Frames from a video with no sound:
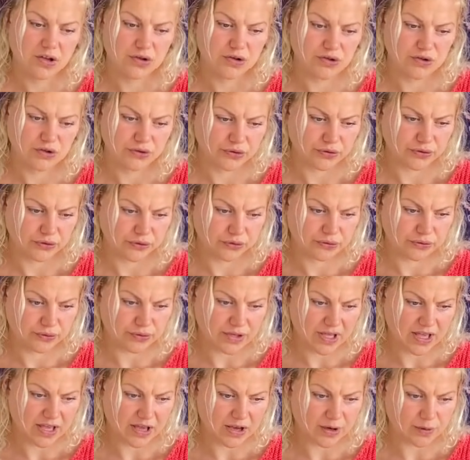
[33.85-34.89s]
to
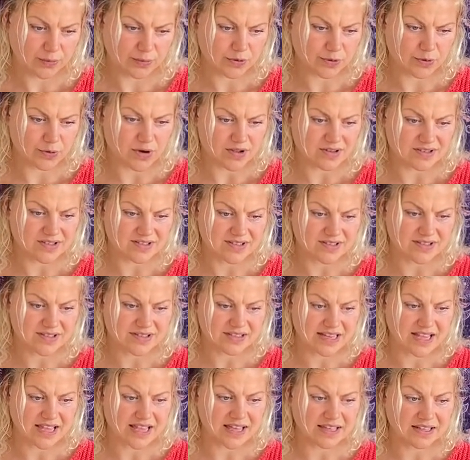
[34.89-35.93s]
help you
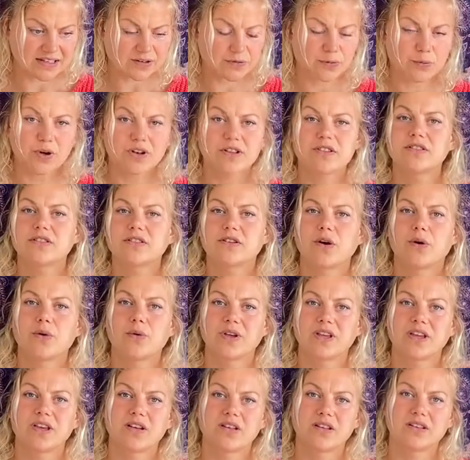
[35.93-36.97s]
understand what is
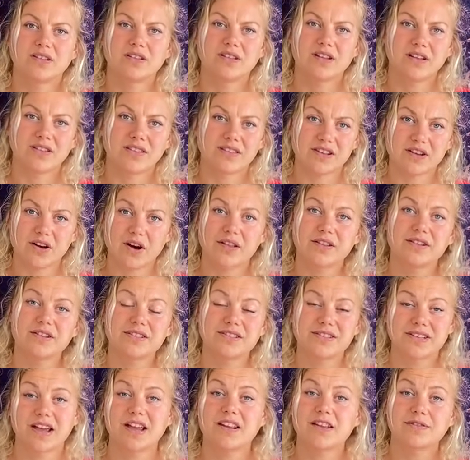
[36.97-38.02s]
going on on the other
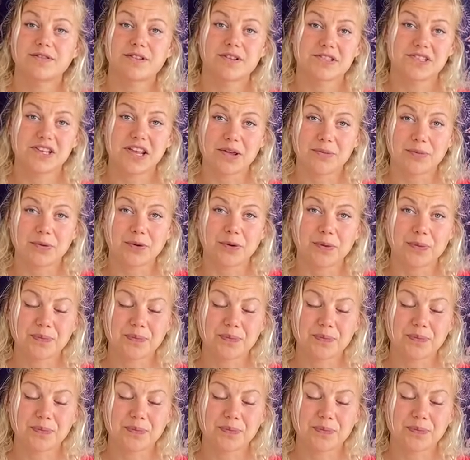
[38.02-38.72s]
side of the table.